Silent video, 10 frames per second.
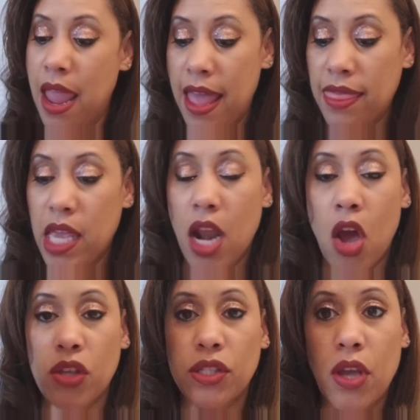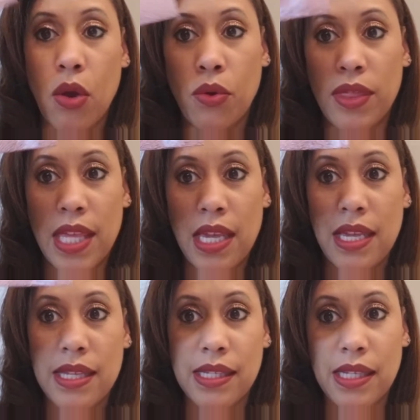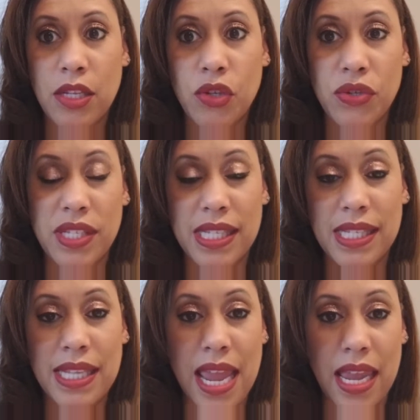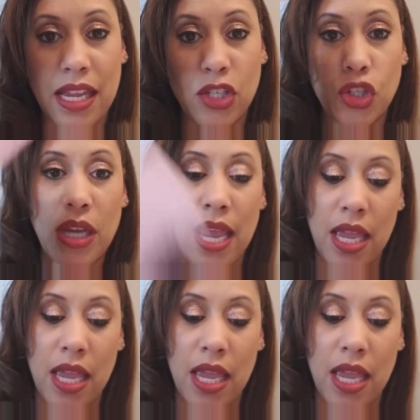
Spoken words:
And then also the Centered Stage.